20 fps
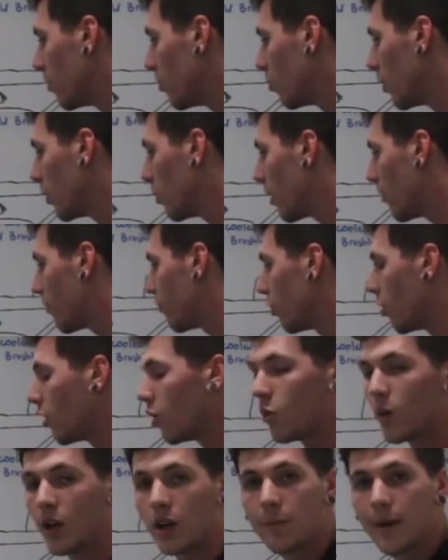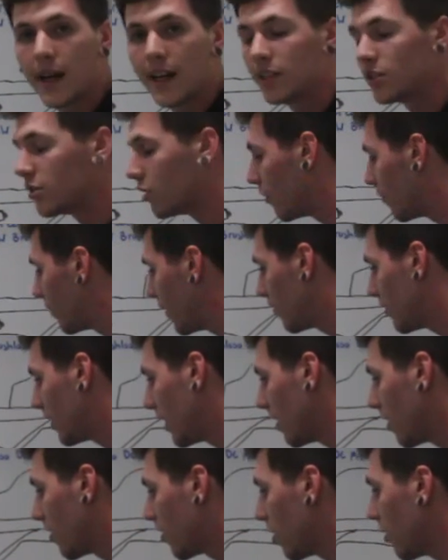We went for a wheelbase of
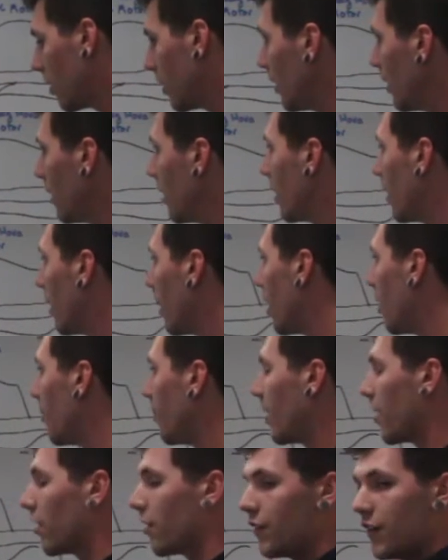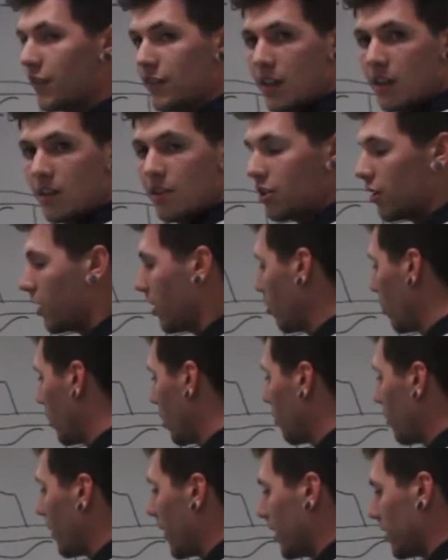1530. Now the 1530
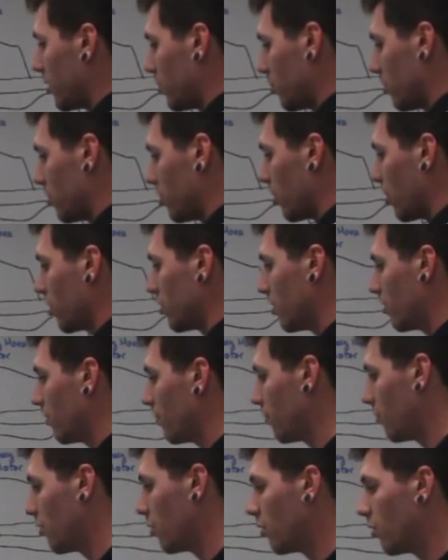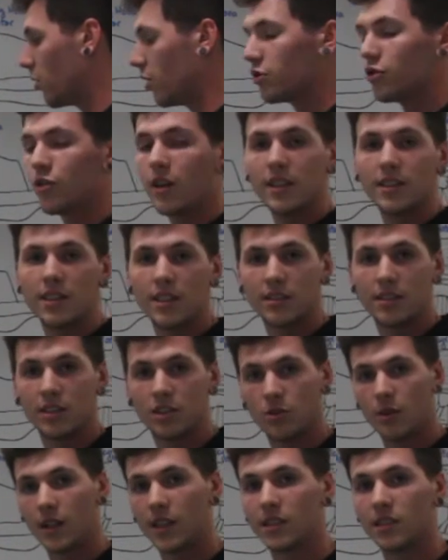wheelbase was chosen for transient
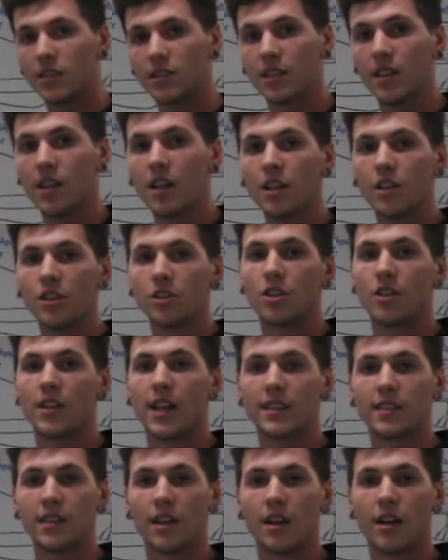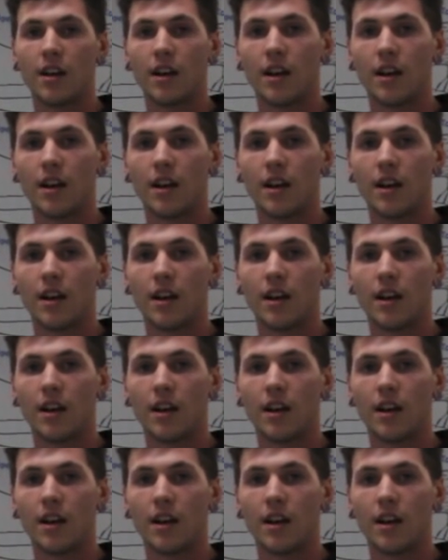situations, so that's